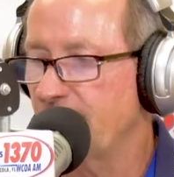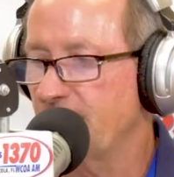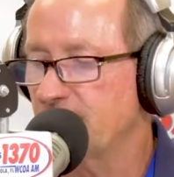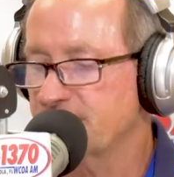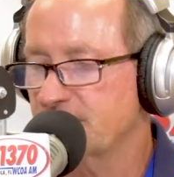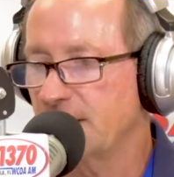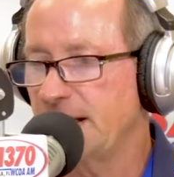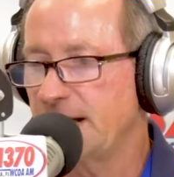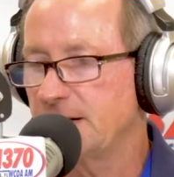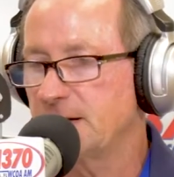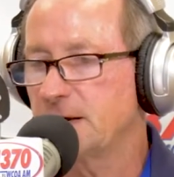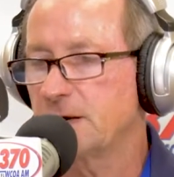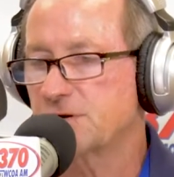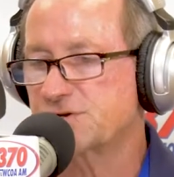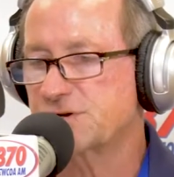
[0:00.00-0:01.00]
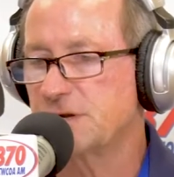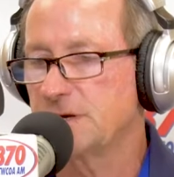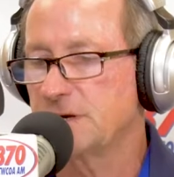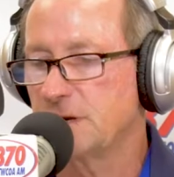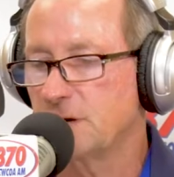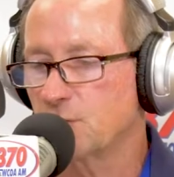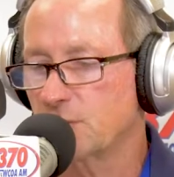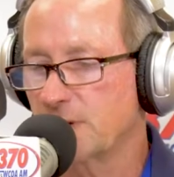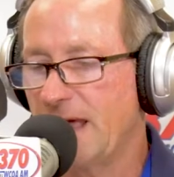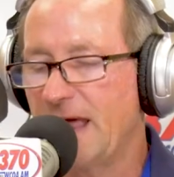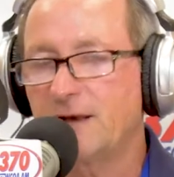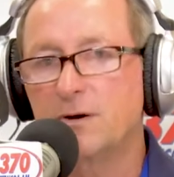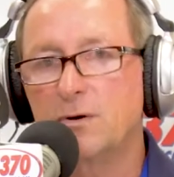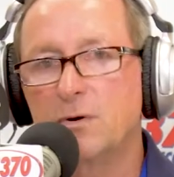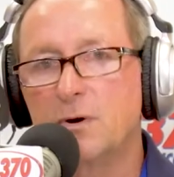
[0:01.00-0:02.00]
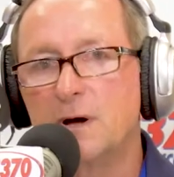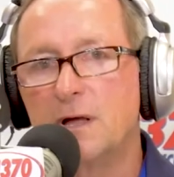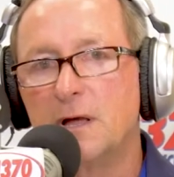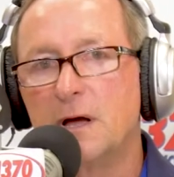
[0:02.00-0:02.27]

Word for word: there's a lane in in Orlando